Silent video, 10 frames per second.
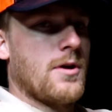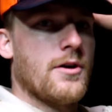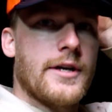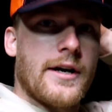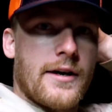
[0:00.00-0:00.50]
the
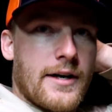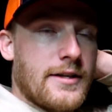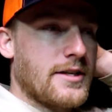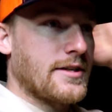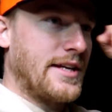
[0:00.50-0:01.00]
road here, and
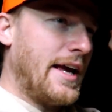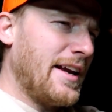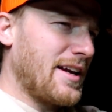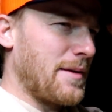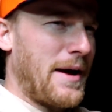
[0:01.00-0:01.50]
you just
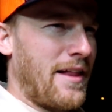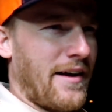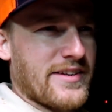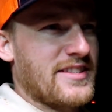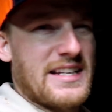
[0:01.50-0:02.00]
hit it about
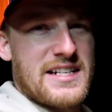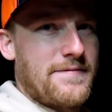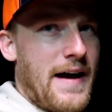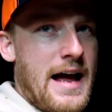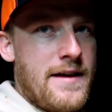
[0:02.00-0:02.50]
like
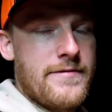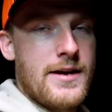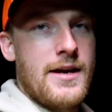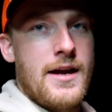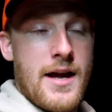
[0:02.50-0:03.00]
65,
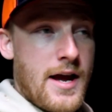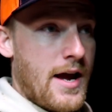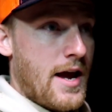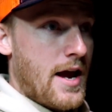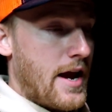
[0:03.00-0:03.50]

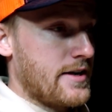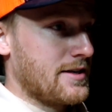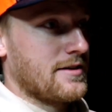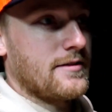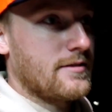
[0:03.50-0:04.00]

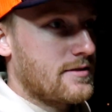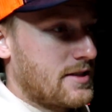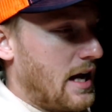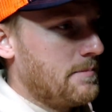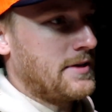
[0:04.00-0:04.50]
80, or
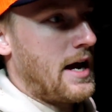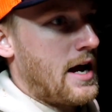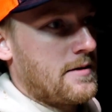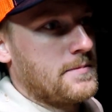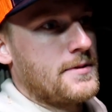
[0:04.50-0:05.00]

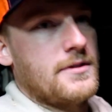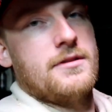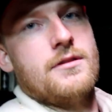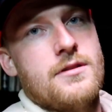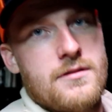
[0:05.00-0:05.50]
sometimes
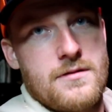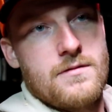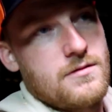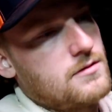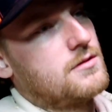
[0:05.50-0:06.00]

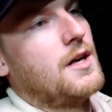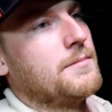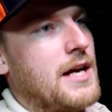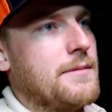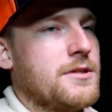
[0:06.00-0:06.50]

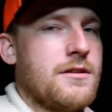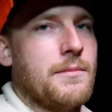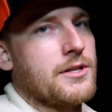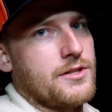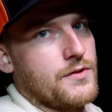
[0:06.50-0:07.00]
your
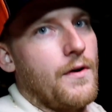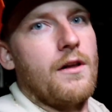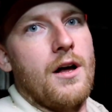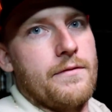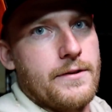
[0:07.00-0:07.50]
emissions
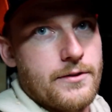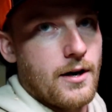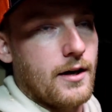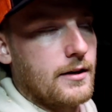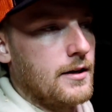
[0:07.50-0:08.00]
fall off the
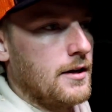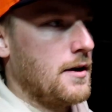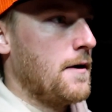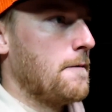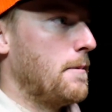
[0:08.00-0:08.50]
truck.
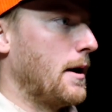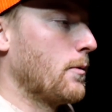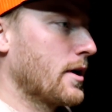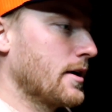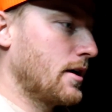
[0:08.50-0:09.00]
But
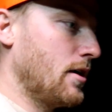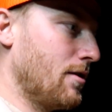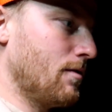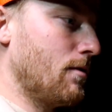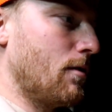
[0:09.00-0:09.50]
we're gonna
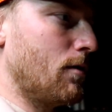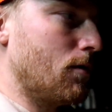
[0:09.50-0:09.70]
go